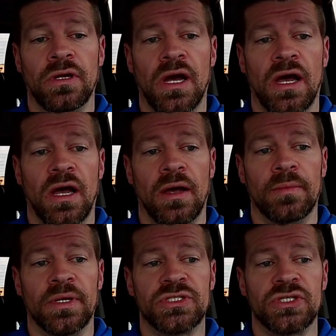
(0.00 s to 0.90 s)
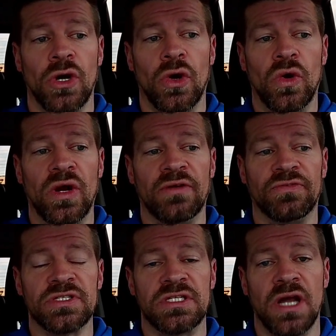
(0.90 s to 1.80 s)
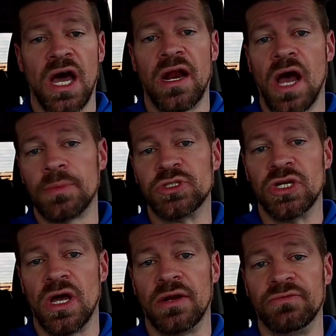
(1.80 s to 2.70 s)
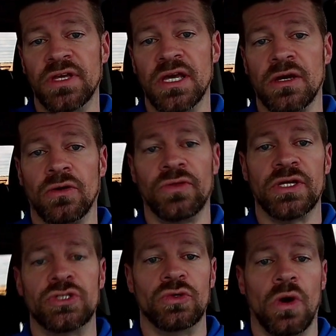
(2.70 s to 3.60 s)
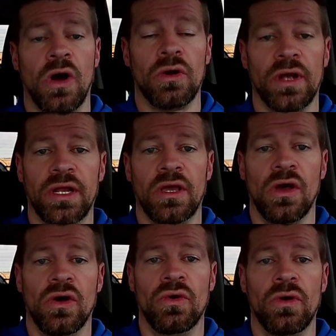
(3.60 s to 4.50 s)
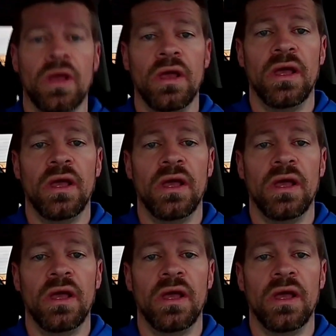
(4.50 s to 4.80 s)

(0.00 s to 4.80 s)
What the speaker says: So if it's not an option on a vehicle that you already own,